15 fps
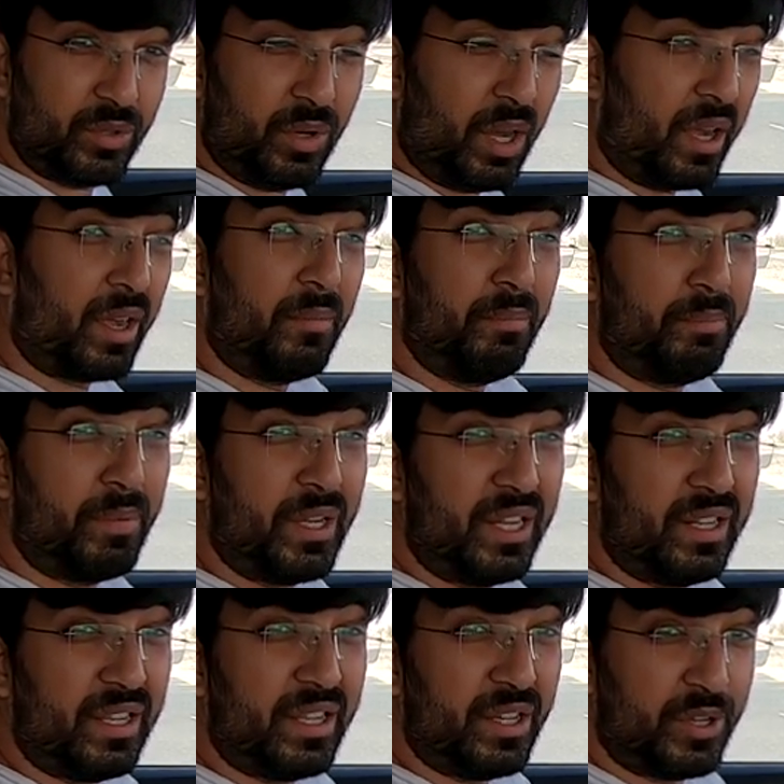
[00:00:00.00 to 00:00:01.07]
to a
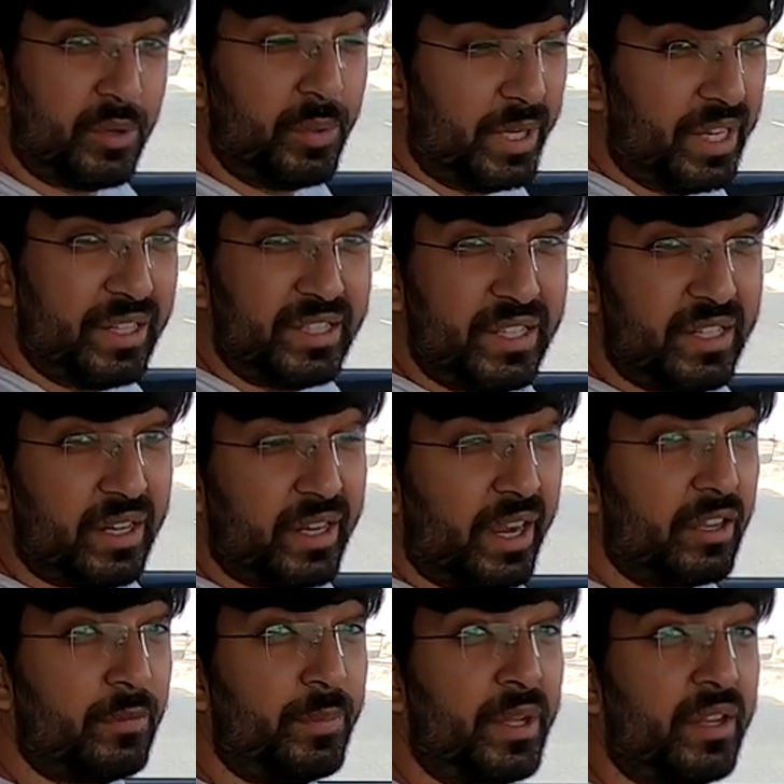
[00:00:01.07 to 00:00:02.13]
completely new interior
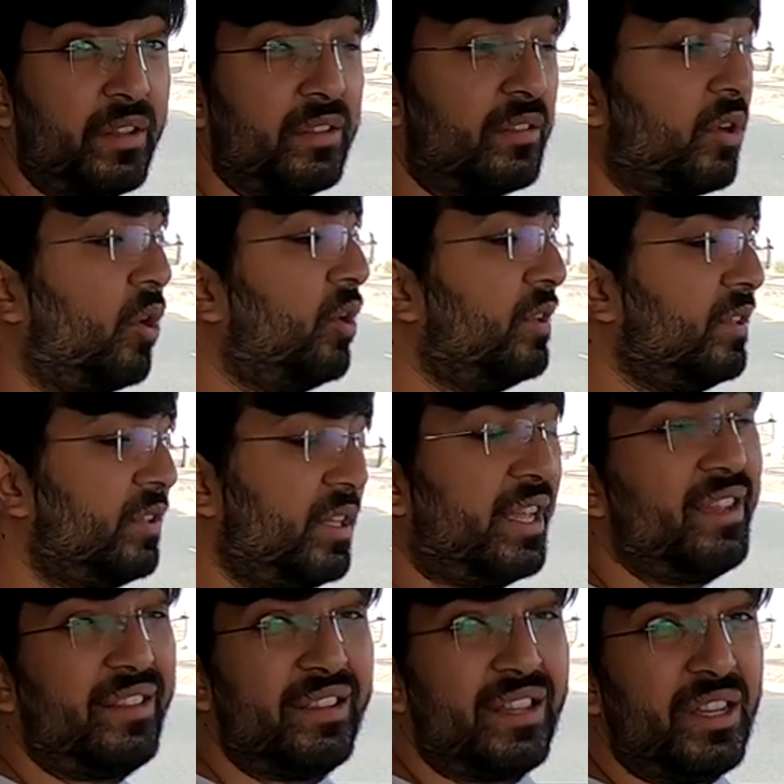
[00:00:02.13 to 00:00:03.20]
experience on
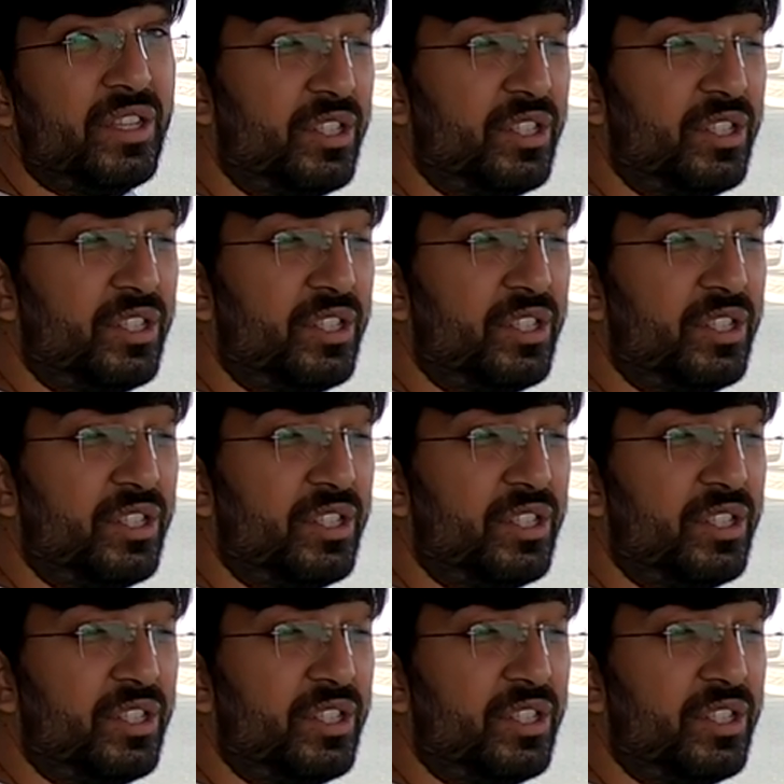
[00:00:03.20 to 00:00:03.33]
this